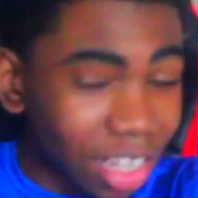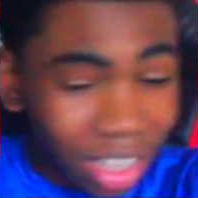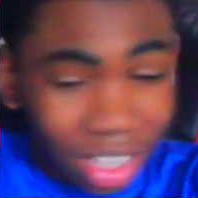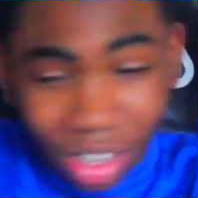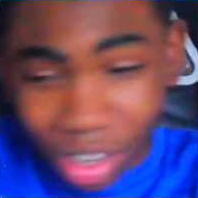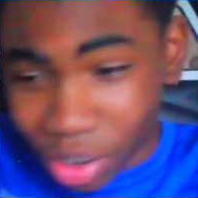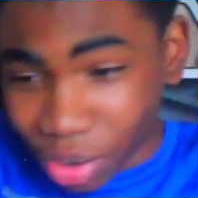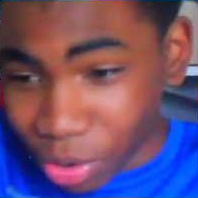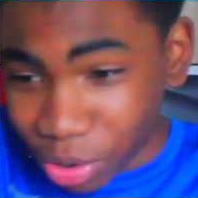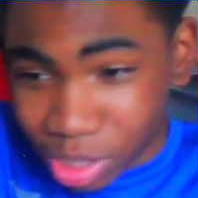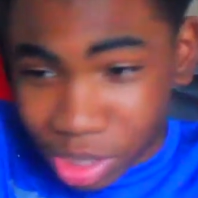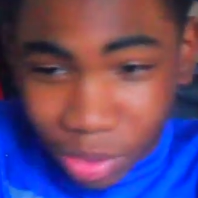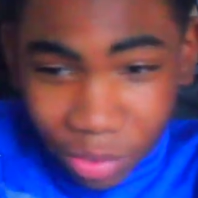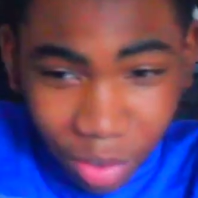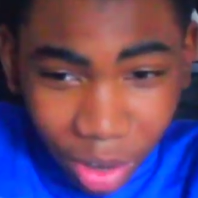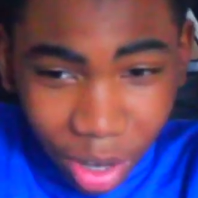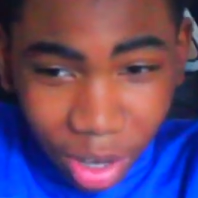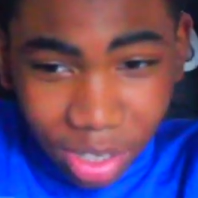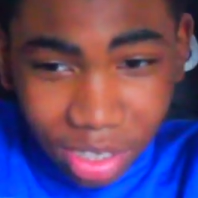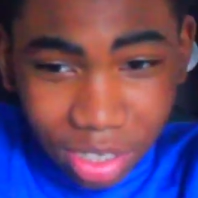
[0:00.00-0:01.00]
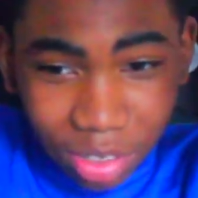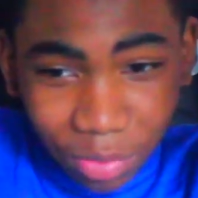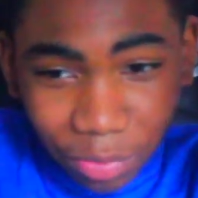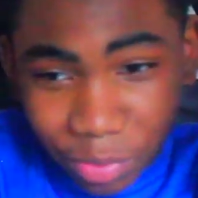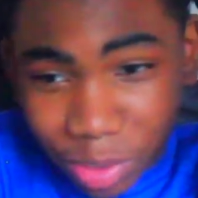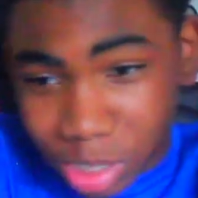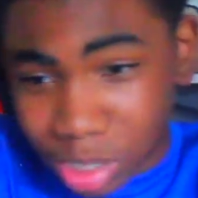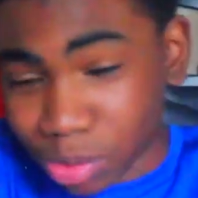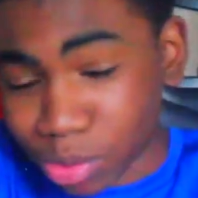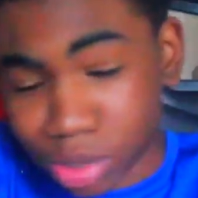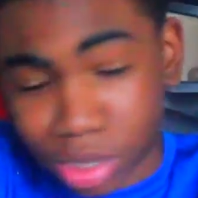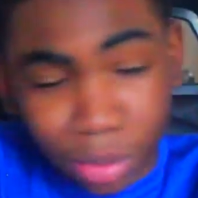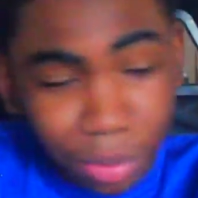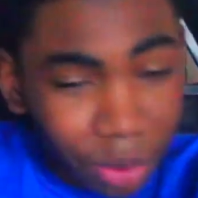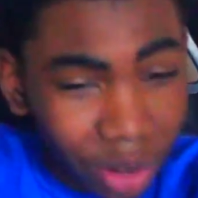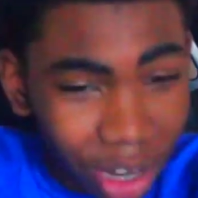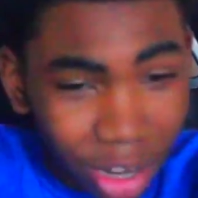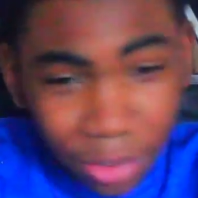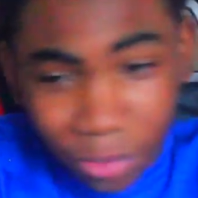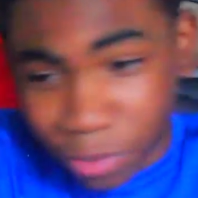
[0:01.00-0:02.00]
Lil Uzi Vert featuring
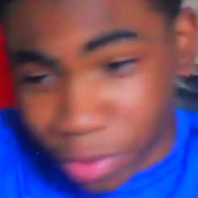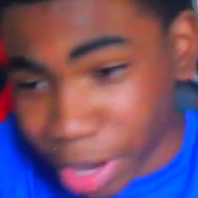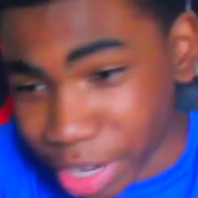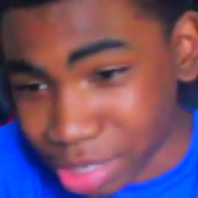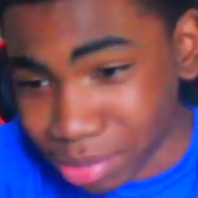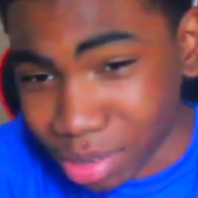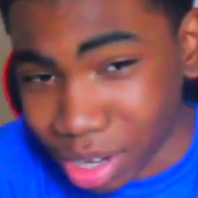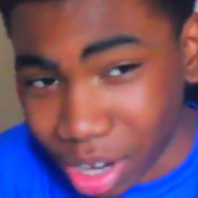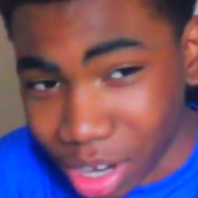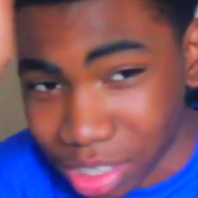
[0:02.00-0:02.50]
Supreme Freshman,